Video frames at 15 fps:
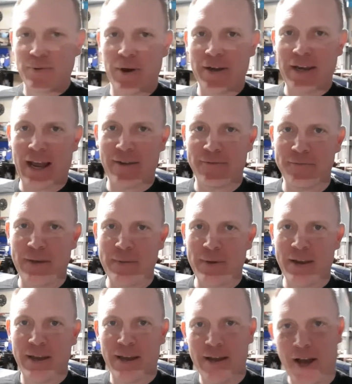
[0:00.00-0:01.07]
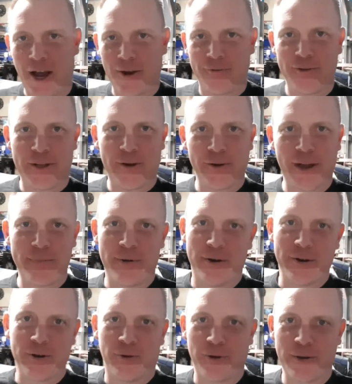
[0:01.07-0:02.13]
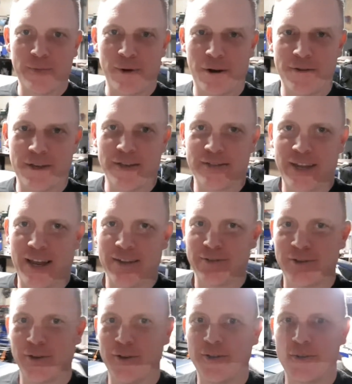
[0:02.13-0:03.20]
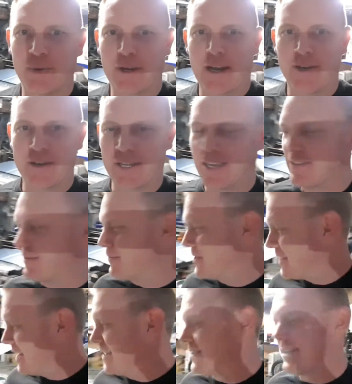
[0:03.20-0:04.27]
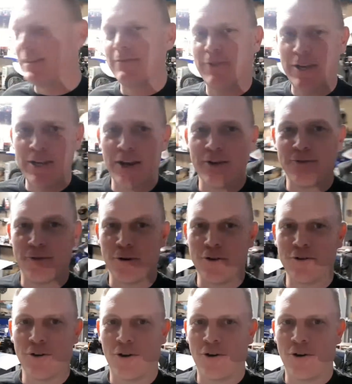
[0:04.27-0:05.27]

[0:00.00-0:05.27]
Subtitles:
worked out for me, but hopefully I'll get my recording process down soon so we can actually get some decent video footage